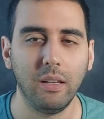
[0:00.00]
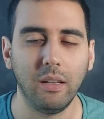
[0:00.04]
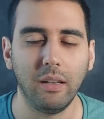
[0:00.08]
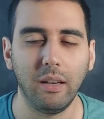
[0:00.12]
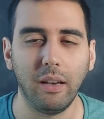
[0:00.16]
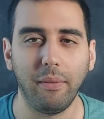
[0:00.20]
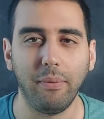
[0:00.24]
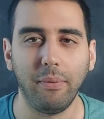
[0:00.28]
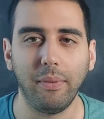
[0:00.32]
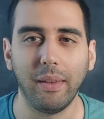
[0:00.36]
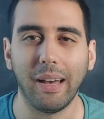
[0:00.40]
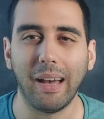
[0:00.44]

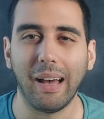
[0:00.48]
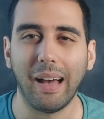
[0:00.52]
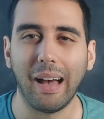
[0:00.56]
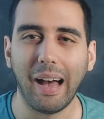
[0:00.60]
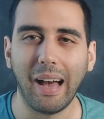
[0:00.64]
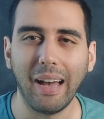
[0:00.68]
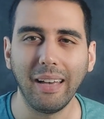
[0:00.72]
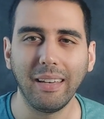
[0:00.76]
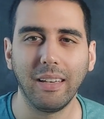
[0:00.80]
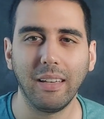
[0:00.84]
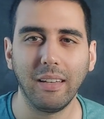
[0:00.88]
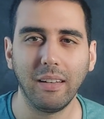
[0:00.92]
And the
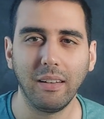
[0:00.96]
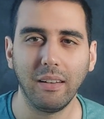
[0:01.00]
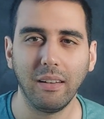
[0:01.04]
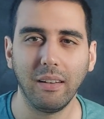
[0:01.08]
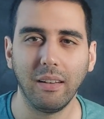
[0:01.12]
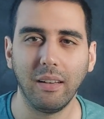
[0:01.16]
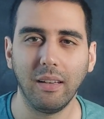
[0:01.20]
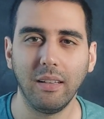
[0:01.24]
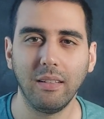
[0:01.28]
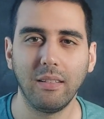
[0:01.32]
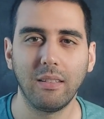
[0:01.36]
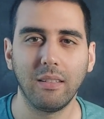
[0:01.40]
ayin
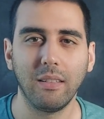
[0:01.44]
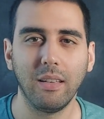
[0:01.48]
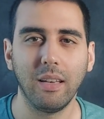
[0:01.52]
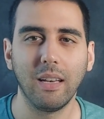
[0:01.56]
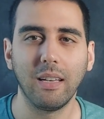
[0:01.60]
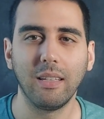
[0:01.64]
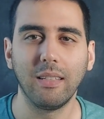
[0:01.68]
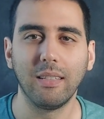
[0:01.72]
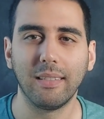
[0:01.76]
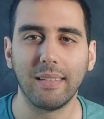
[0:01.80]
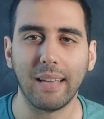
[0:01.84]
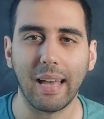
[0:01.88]
is
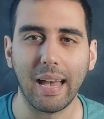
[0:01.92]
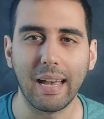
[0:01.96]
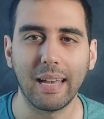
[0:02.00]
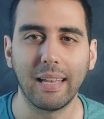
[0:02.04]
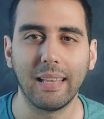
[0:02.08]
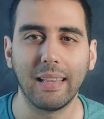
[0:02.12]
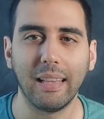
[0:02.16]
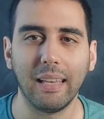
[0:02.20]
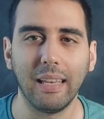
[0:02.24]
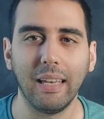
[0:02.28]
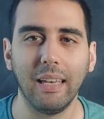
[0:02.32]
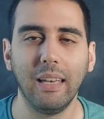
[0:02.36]

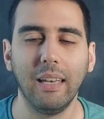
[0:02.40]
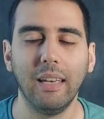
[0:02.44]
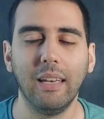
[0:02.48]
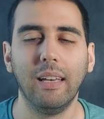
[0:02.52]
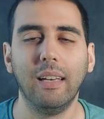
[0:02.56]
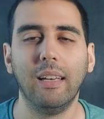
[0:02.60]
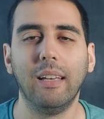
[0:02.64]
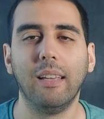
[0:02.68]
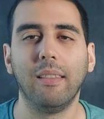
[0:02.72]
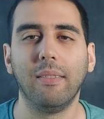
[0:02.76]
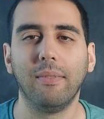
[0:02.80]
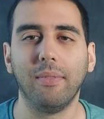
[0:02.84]
exactly
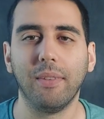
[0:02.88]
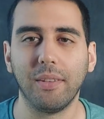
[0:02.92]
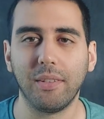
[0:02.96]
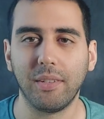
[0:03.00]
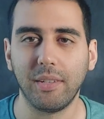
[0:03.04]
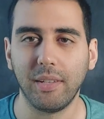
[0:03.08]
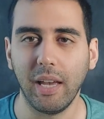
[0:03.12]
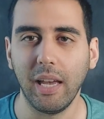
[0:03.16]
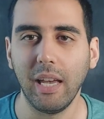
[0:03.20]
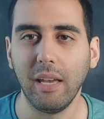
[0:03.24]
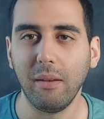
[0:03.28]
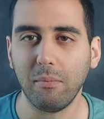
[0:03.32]
the
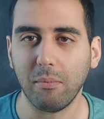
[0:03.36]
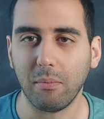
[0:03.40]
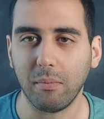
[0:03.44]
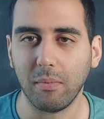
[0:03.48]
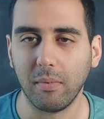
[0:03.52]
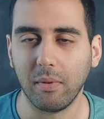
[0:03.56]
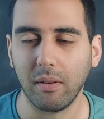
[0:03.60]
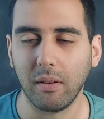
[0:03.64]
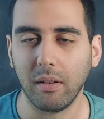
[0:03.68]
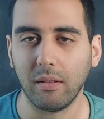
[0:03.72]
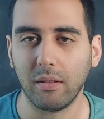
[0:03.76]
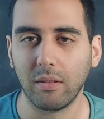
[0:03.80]
same.
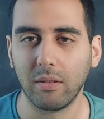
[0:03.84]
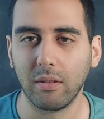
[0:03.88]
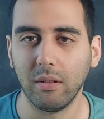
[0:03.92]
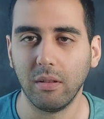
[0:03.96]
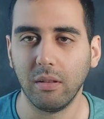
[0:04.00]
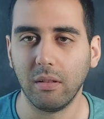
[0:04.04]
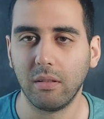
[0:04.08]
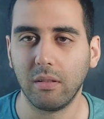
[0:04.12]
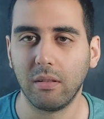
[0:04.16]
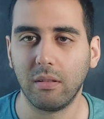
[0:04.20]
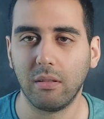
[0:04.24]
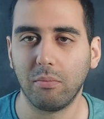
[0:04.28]

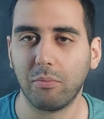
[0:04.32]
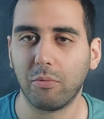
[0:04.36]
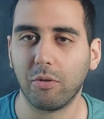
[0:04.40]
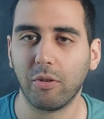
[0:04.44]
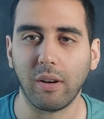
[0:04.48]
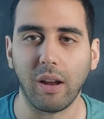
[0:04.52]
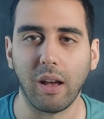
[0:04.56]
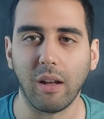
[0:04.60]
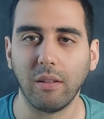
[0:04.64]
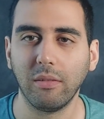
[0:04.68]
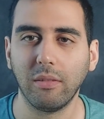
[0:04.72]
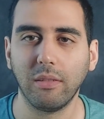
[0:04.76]
It's
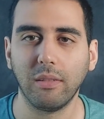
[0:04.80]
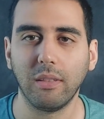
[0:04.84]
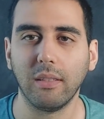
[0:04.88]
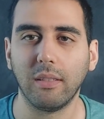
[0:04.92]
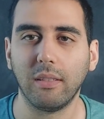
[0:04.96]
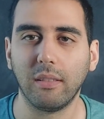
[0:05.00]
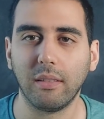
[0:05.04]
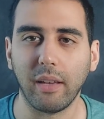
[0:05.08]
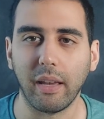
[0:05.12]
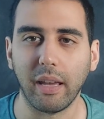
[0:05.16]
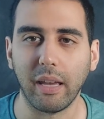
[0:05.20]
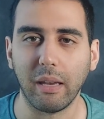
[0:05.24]
pronounced the
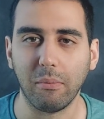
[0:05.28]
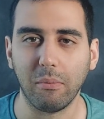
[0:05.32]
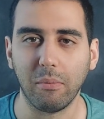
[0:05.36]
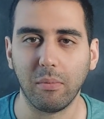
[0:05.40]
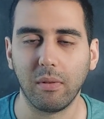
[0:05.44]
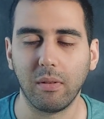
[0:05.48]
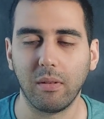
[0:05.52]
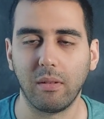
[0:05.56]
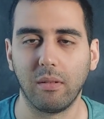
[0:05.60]
same.